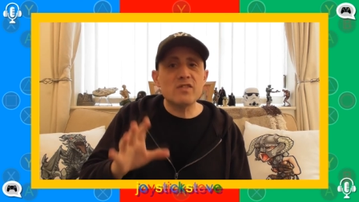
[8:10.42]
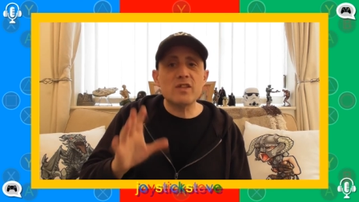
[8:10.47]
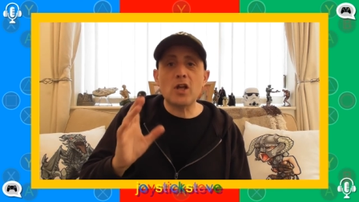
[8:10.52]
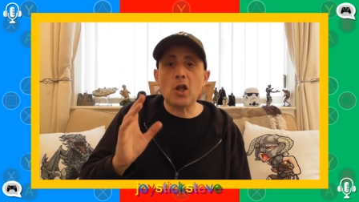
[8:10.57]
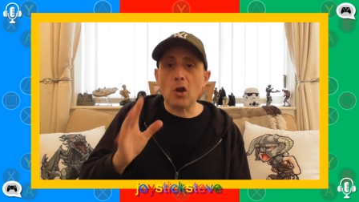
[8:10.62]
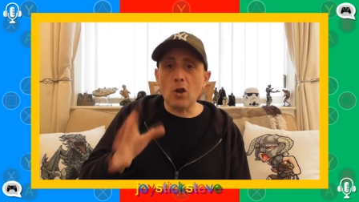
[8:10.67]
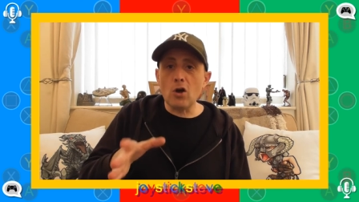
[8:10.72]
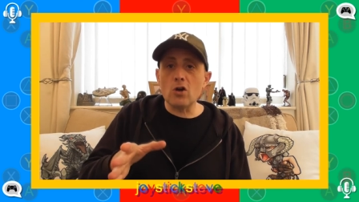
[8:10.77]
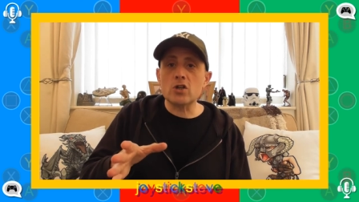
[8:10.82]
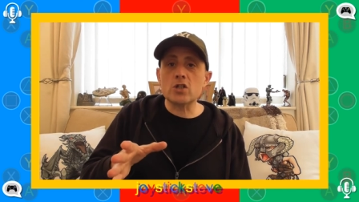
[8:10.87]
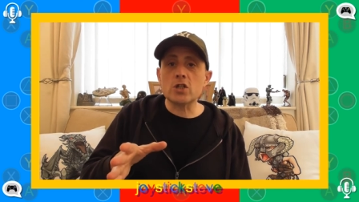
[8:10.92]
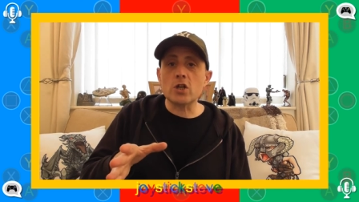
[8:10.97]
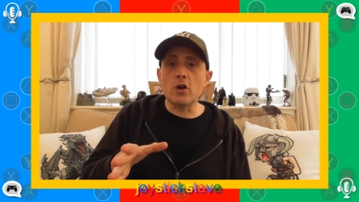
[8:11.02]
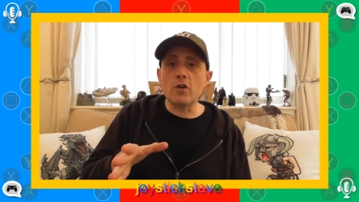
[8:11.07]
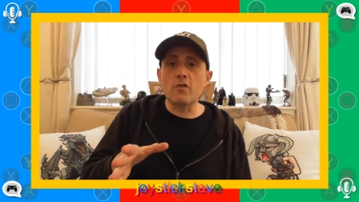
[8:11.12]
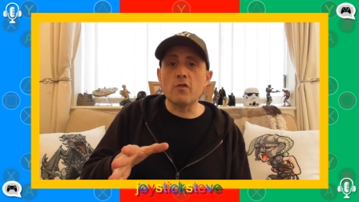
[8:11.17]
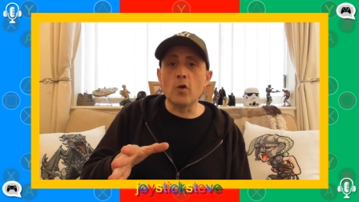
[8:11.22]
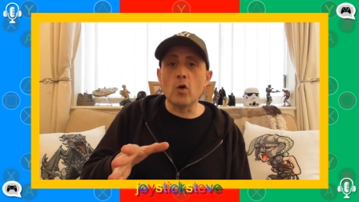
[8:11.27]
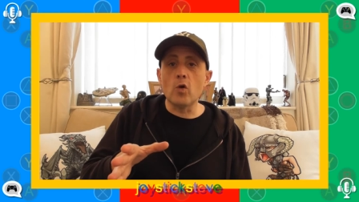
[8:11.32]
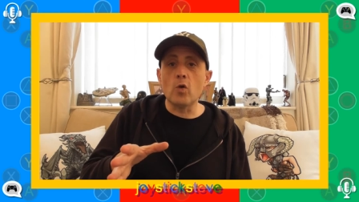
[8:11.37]
the clocks go
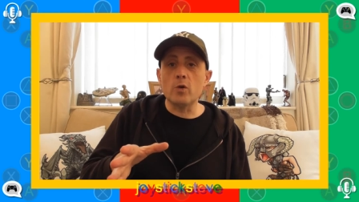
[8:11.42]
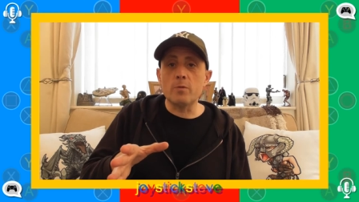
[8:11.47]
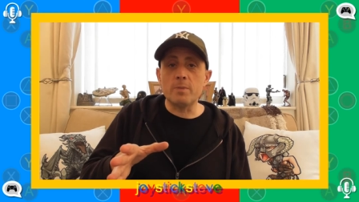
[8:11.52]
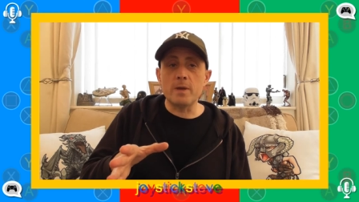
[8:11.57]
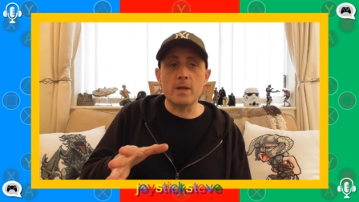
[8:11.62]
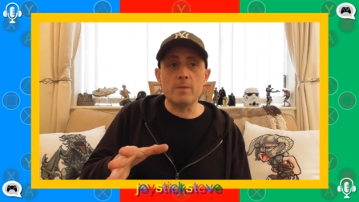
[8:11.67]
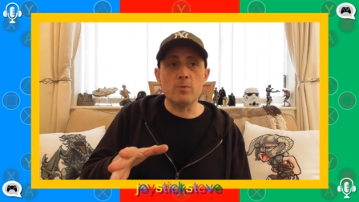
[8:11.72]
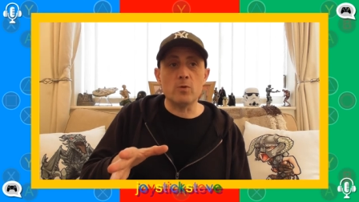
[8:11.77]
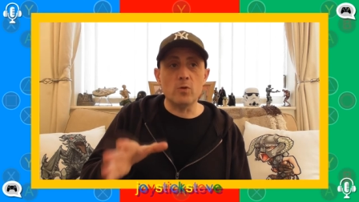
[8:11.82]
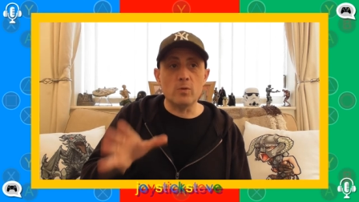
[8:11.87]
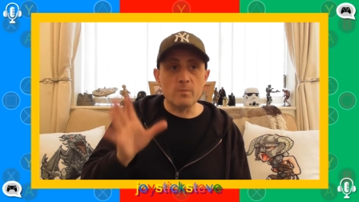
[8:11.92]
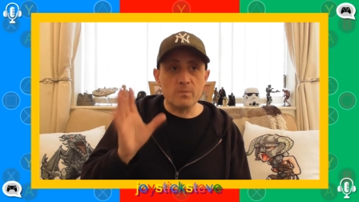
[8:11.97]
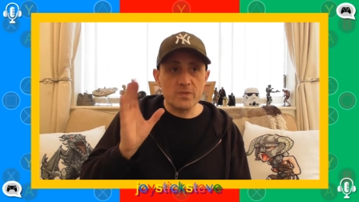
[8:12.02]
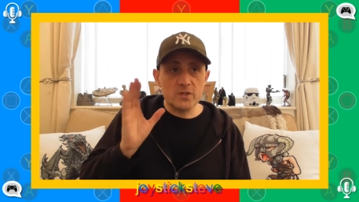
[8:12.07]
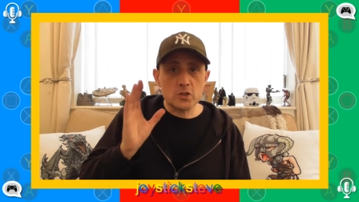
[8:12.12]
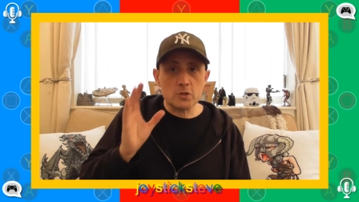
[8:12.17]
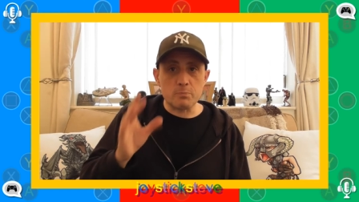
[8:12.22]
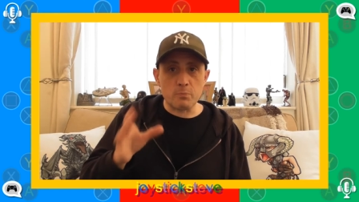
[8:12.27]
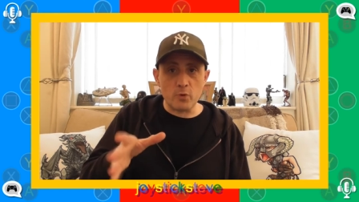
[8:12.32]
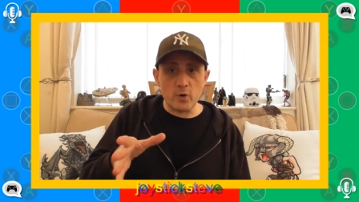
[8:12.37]
forward, people.
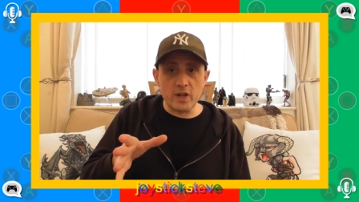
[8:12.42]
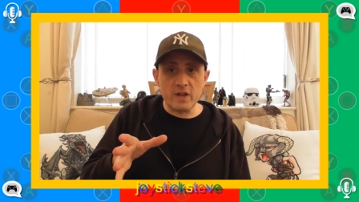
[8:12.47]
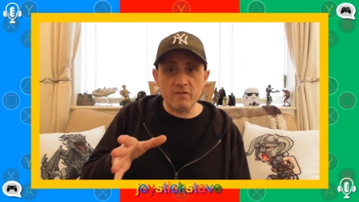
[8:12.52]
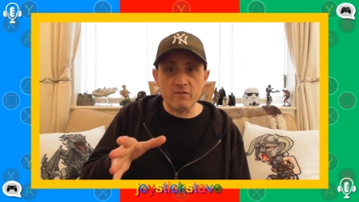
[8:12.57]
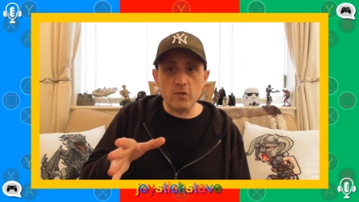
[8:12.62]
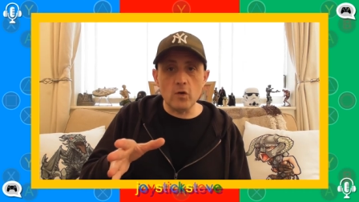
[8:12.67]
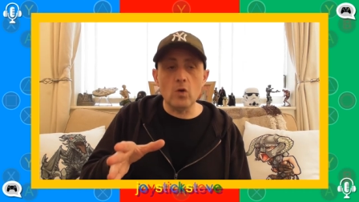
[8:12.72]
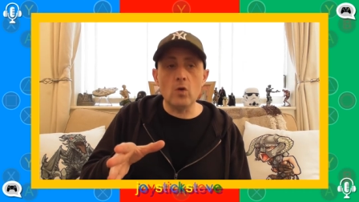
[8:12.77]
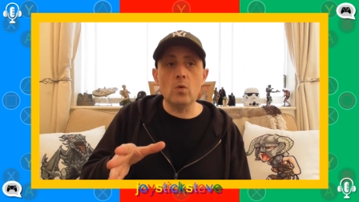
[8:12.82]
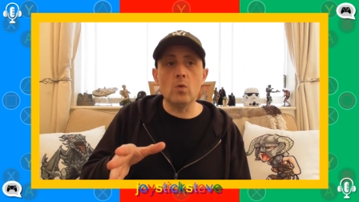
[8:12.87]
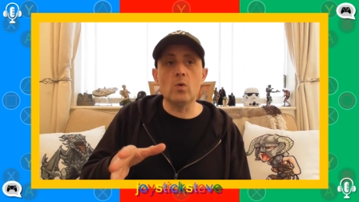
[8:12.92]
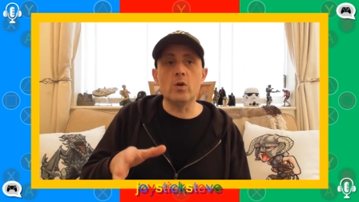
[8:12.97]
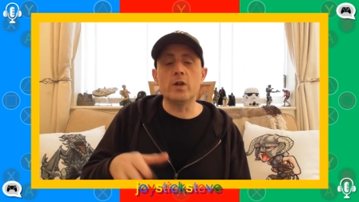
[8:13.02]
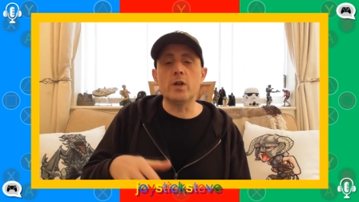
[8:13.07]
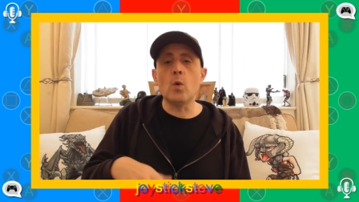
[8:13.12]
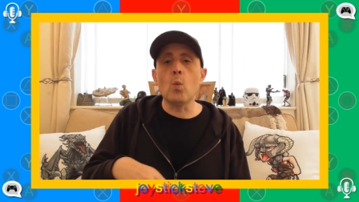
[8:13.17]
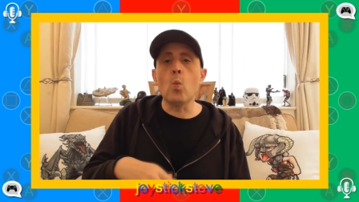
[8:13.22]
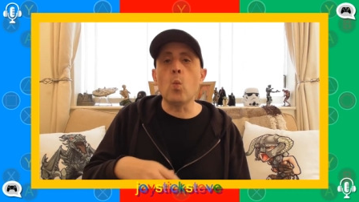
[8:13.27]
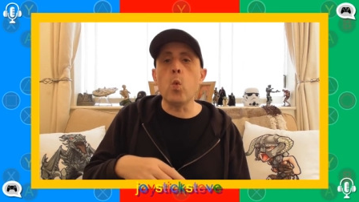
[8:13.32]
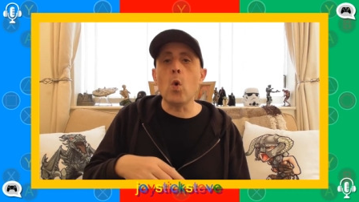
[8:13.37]
Spring forward
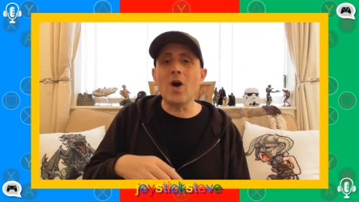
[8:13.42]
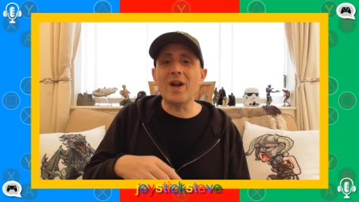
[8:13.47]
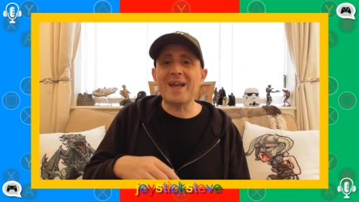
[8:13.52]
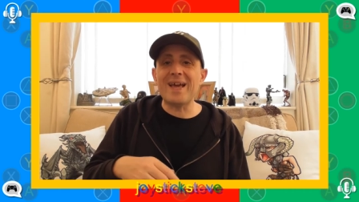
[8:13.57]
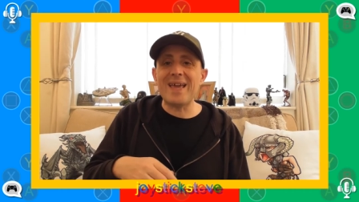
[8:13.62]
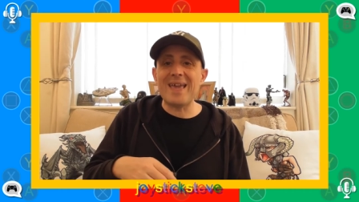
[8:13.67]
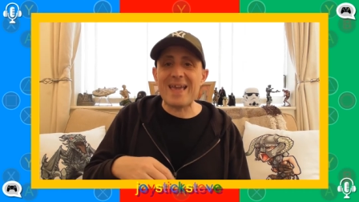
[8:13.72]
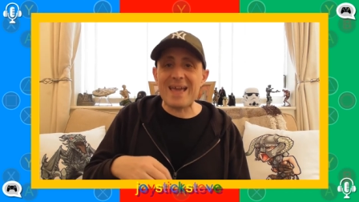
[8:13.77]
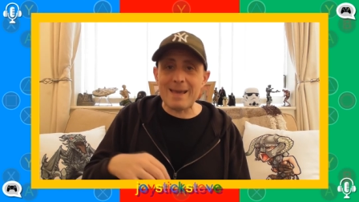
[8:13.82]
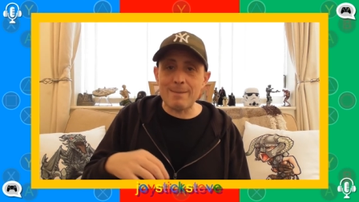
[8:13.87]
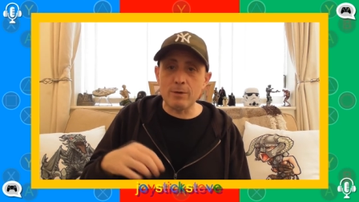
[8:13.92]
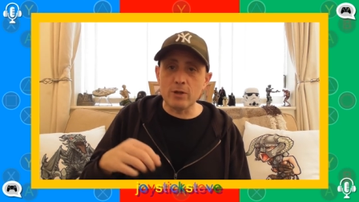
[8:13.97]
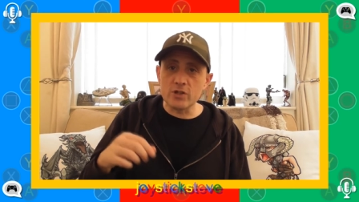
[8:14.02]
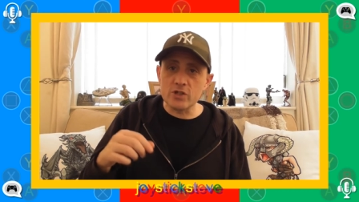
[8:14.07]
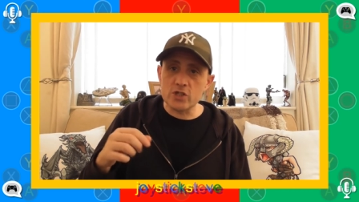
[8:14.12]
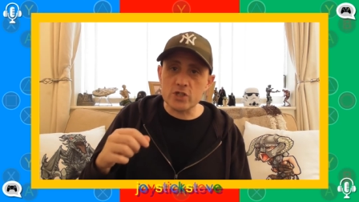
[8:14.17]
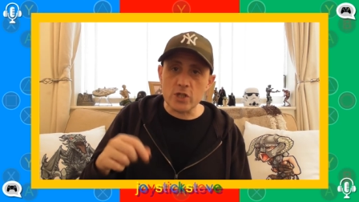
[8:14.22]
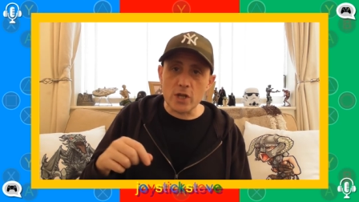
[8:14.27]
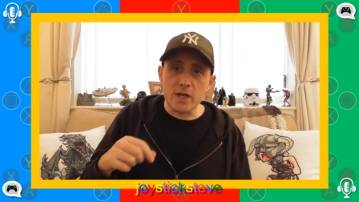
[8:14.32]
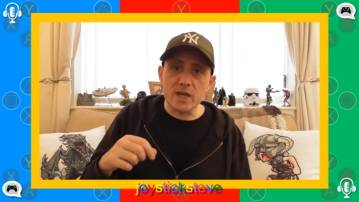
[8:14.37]
at 1 a.m. on
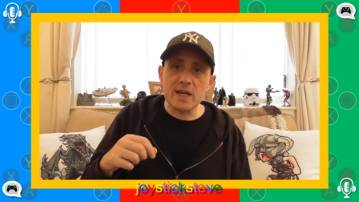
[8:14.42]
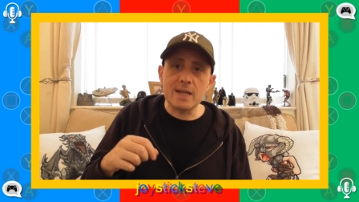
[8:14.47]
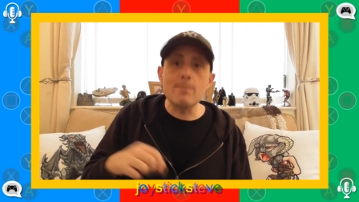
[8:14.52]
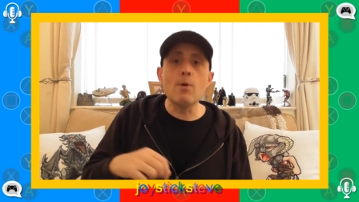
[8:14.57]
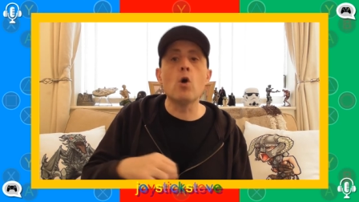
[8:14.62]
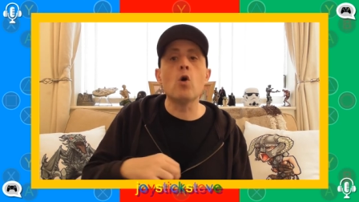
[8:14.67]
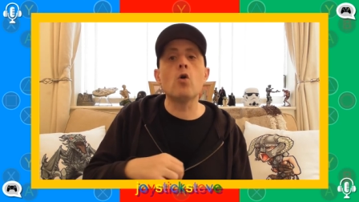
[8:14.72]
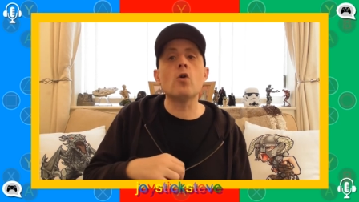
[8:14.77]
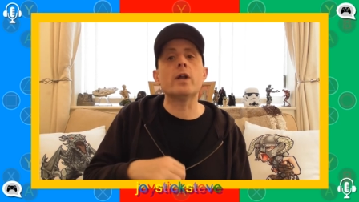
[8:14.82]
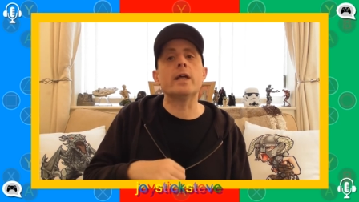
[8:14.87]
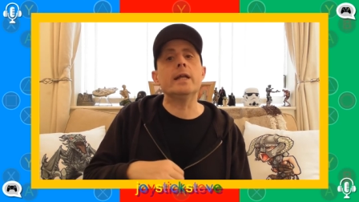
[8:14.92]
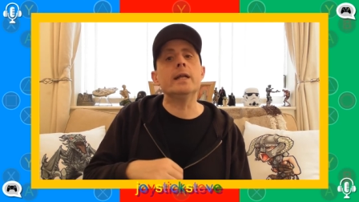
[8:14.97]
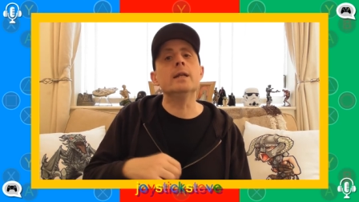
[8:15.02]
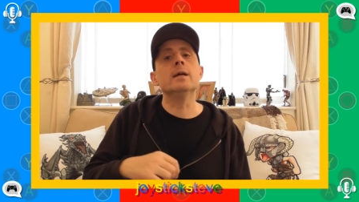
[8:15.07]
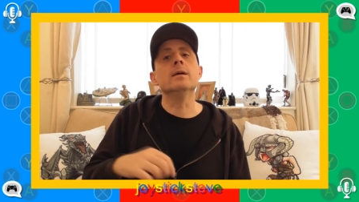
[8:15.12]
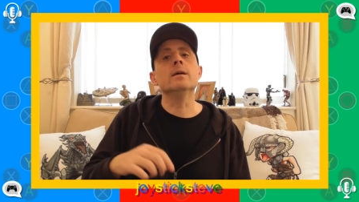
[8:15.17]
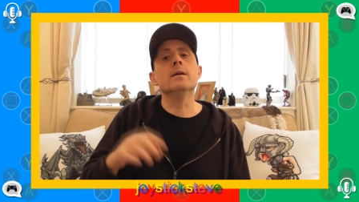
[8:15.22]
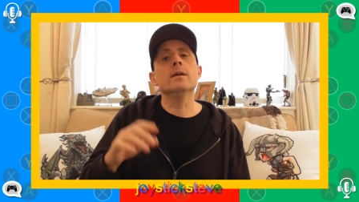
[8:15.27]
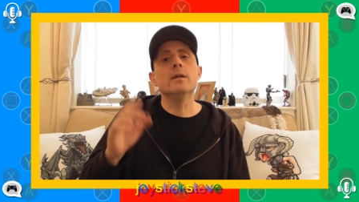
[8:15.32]
Sunday morning.